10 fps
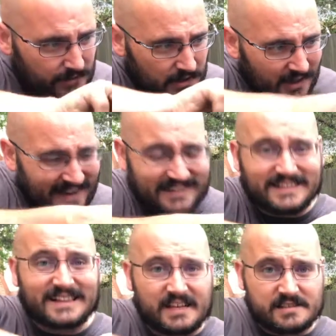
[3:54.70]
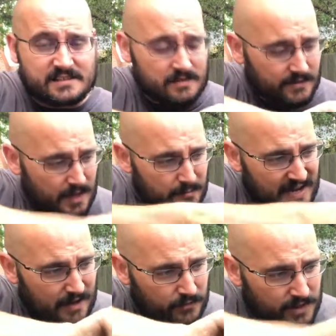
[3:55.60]
a lot less of that
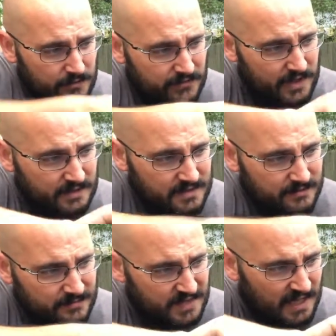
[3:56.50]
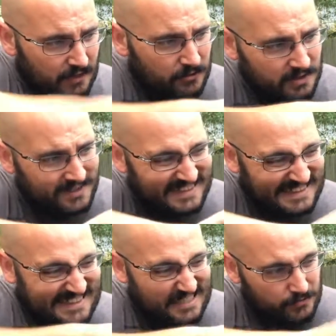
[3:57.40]
batwing effect. Now,
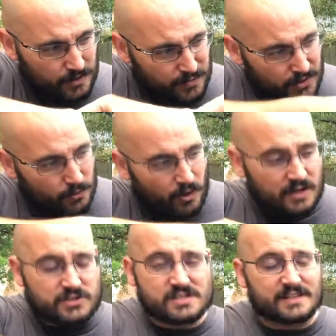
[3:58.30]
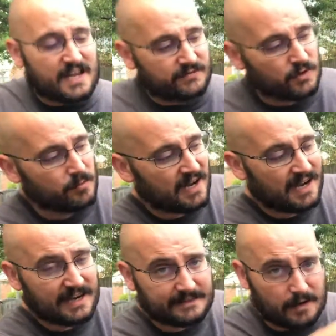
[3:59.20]
when you put your washers in, they have to go behind that